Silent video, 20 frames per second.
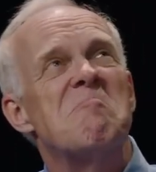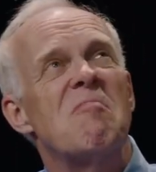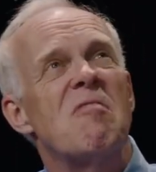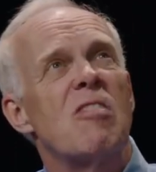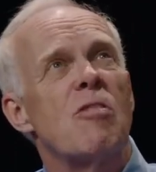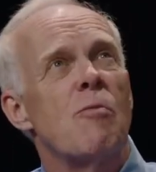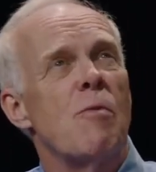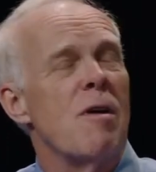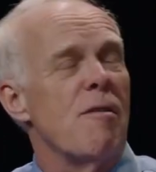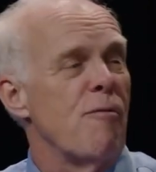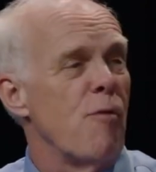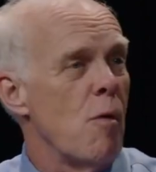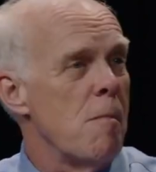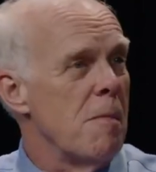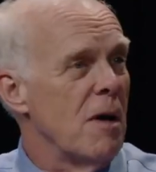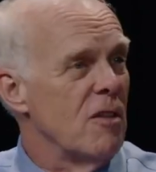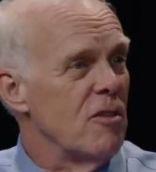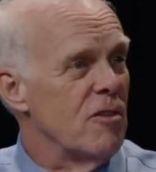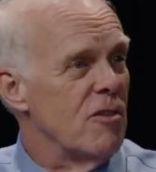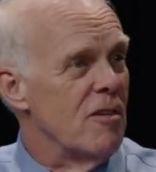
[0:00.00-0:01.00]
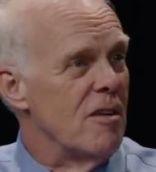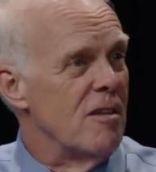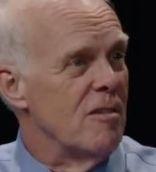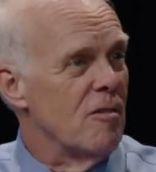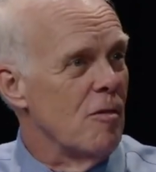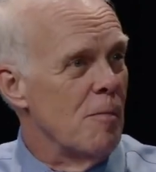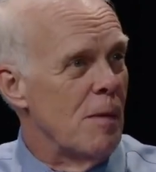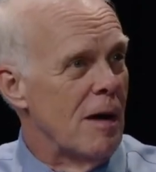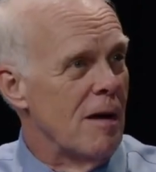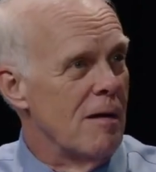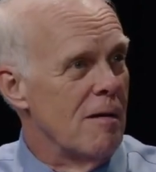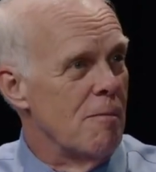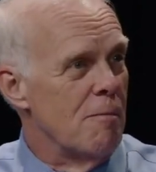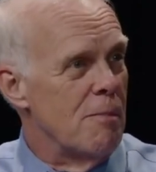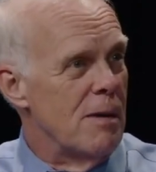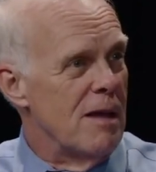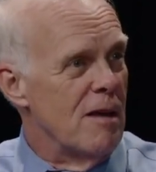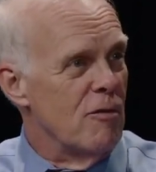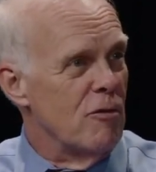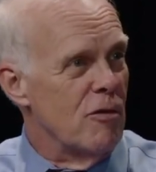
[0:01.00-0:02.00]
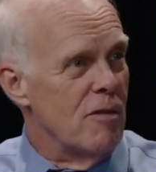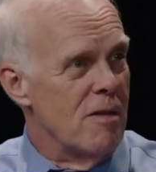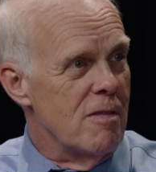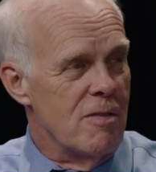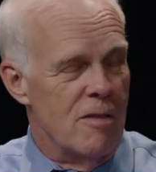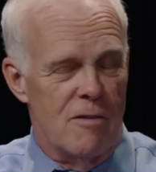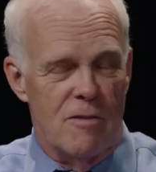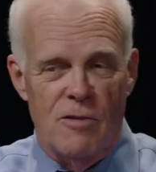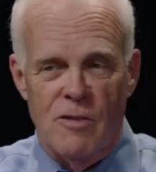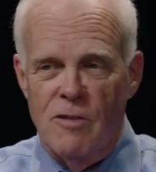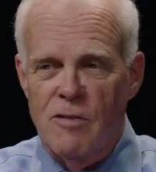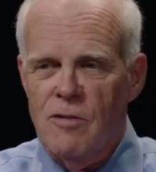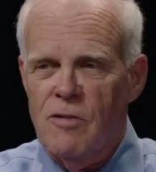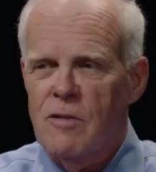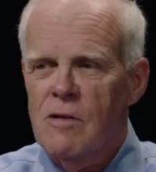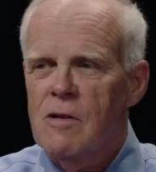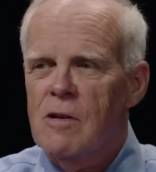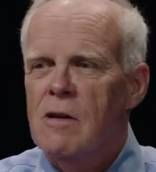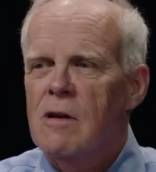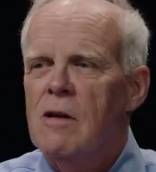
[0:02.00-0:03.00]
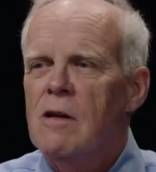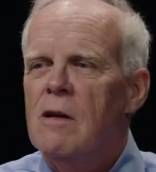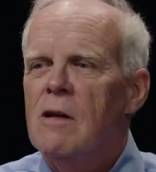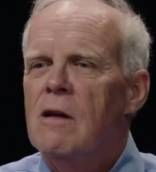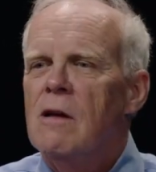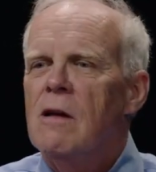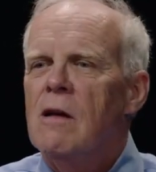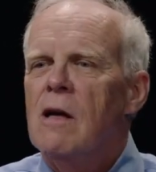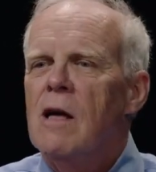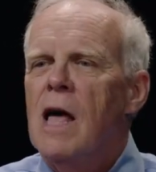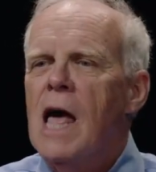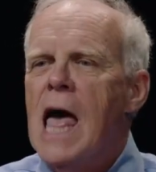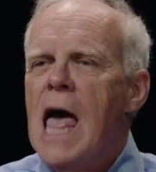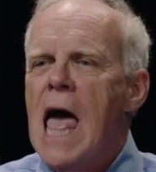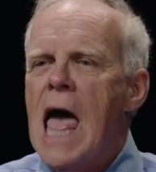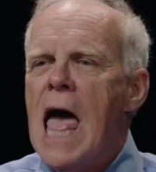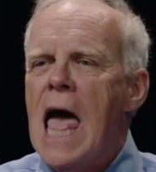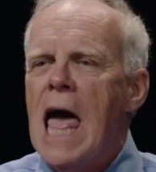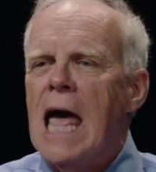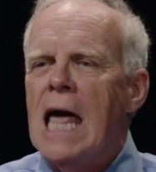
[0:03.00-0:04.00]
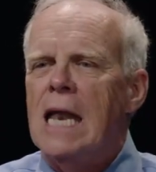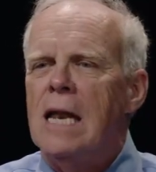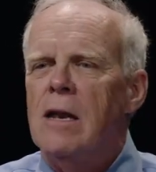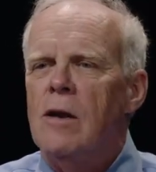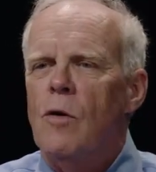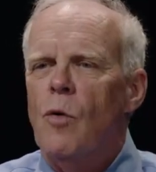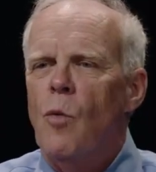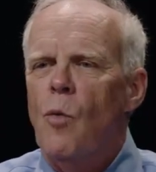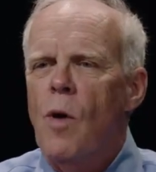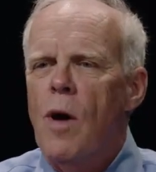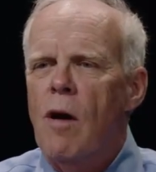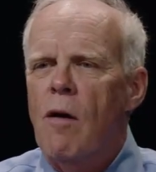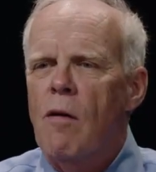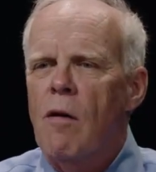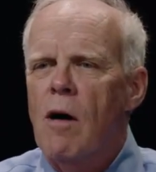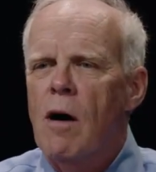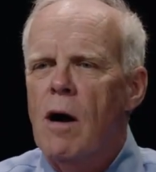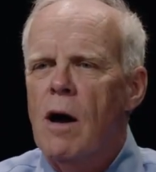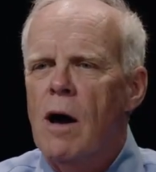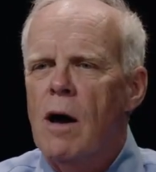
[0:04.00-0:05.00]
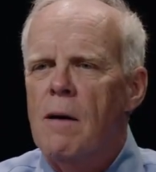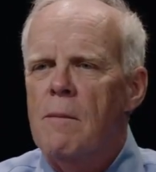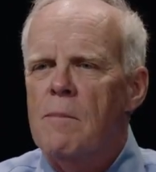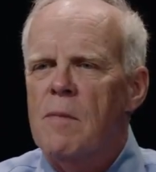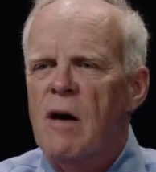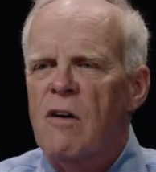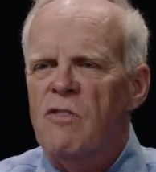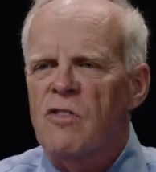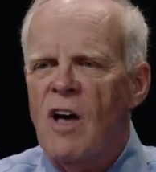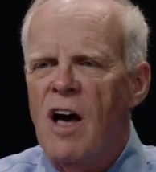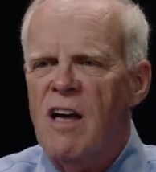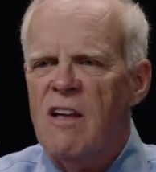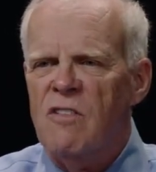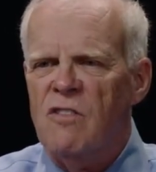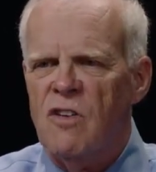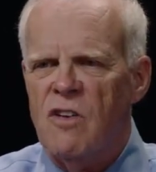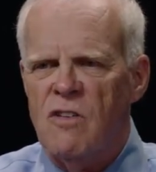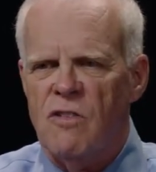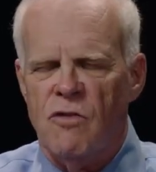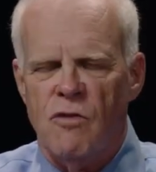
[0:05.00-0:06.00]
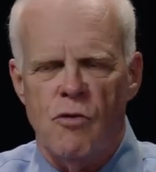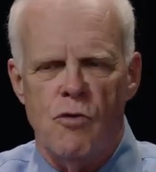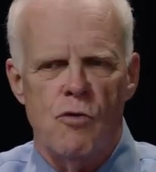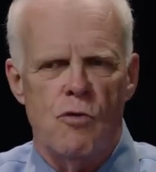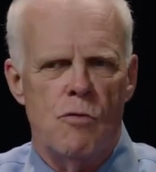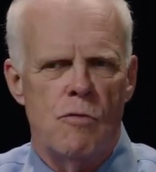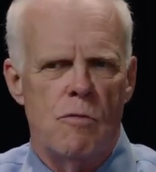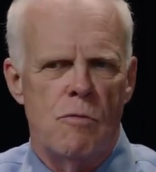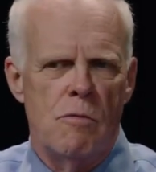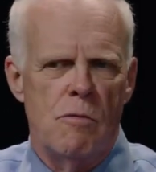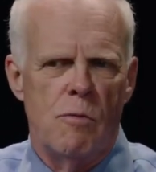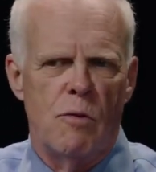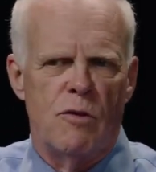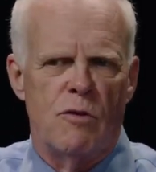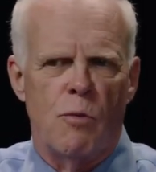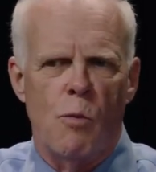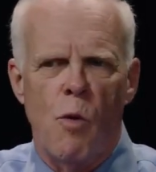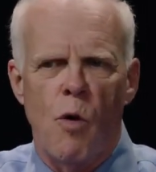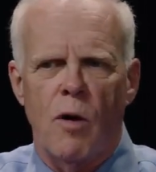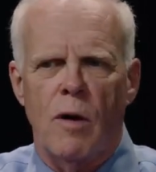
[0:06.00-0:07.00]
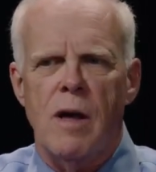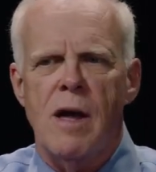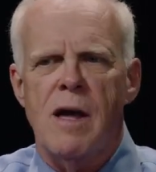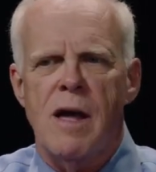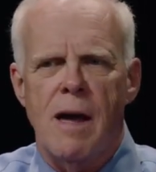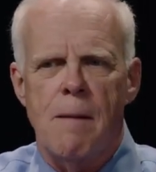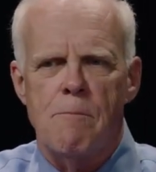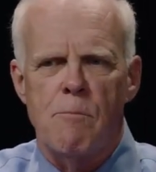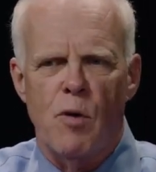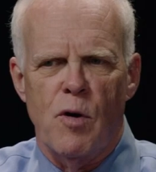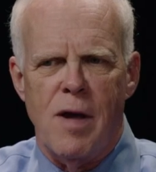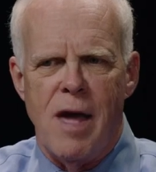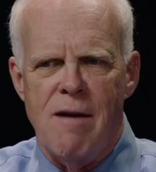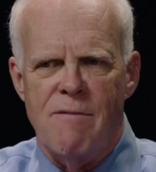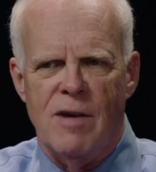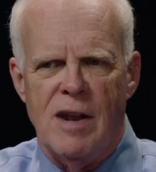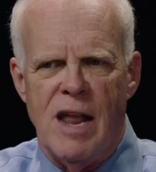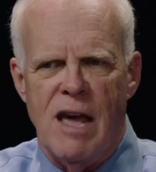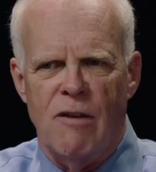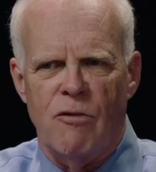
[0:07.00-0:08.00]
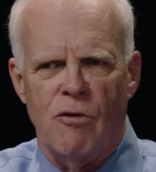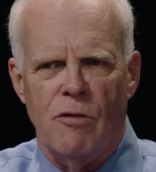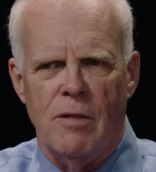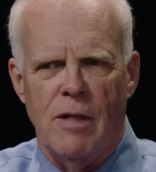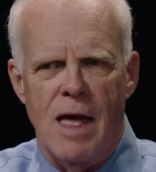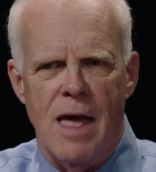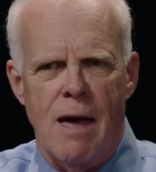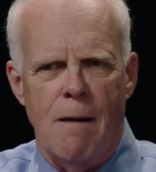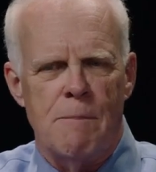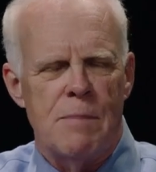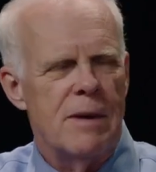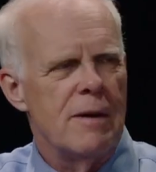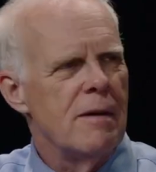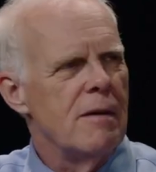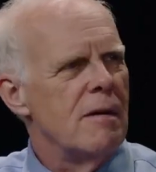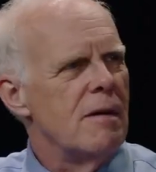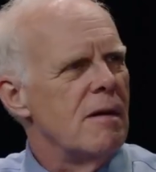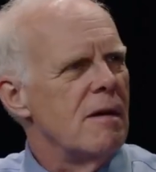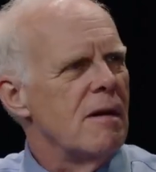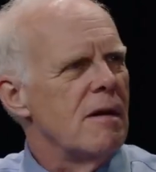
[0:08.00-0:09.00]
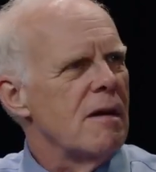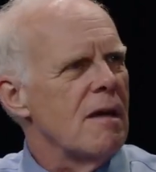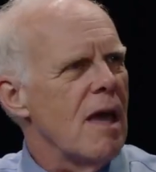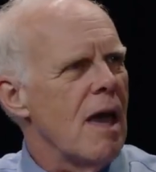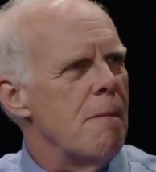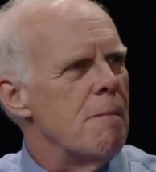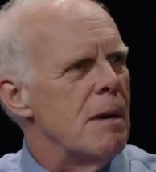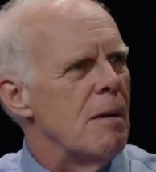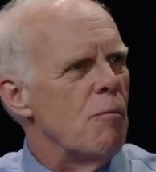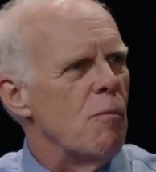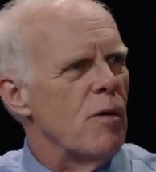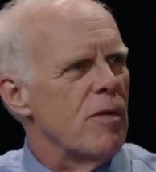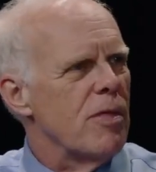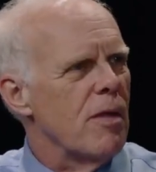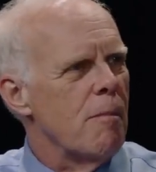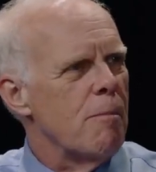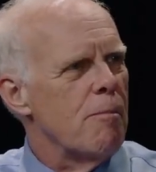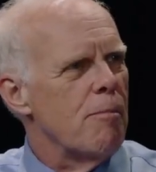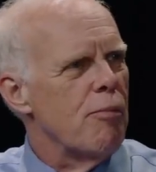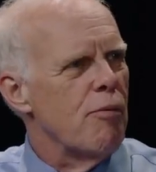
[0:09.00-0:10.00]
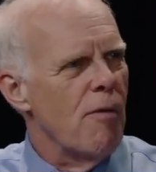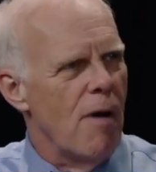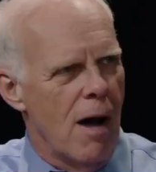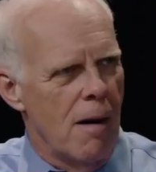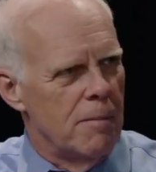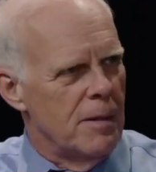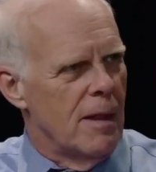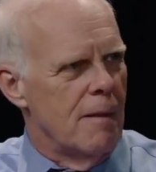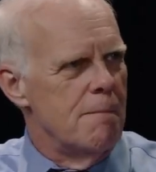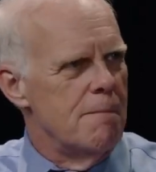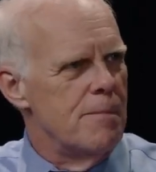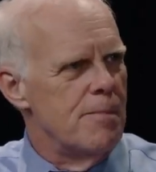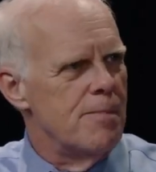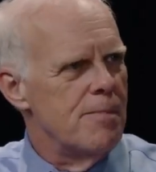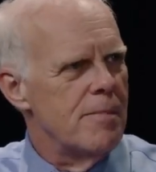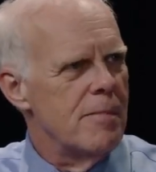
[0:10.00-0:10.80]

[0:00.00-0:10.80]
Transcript: 3 or 4 months into my PhD thesis. And where a scientist who was working at Brookhaven National Lab came in with a problem.